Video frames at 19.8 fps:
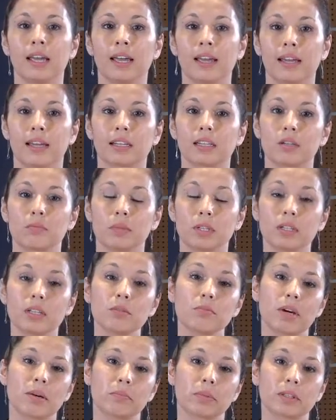and community
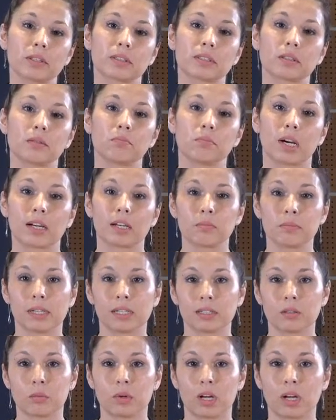members Mark
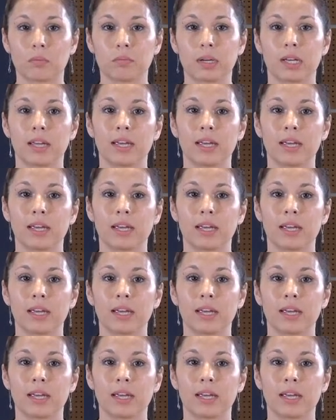Mandawab,